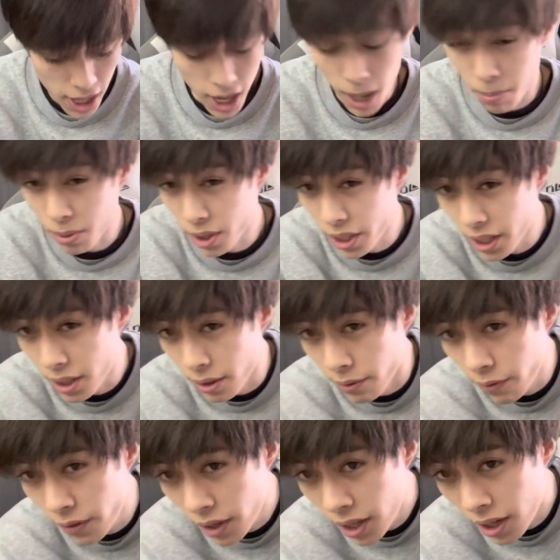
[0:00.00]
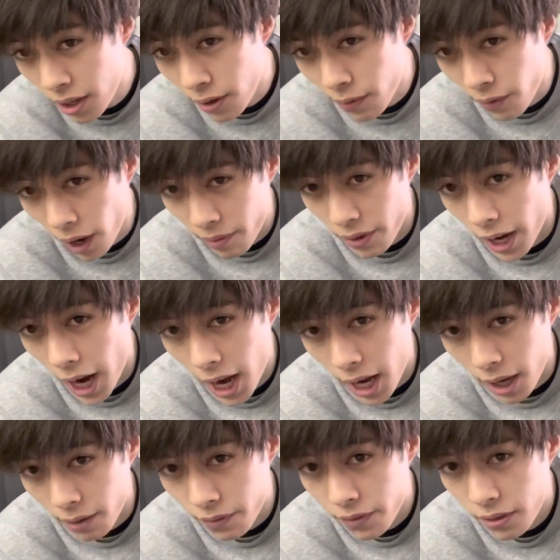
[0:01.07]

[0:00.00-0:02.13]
I believe 5.5,